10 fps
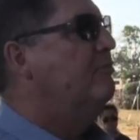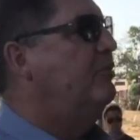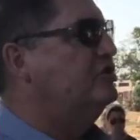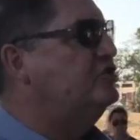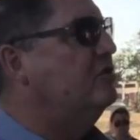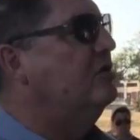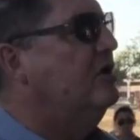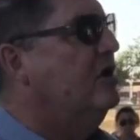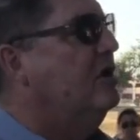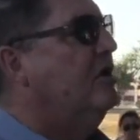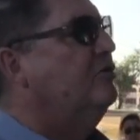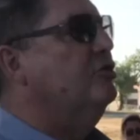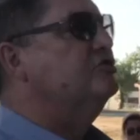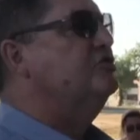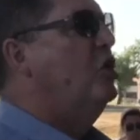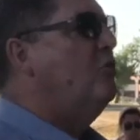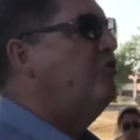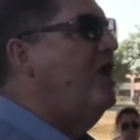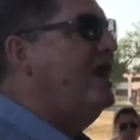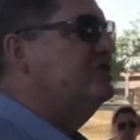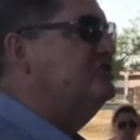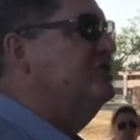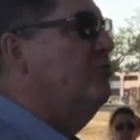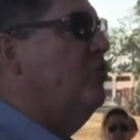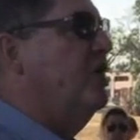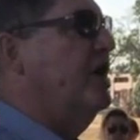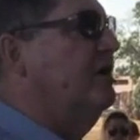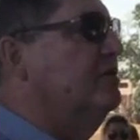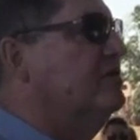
But you, there's no practice in the morning.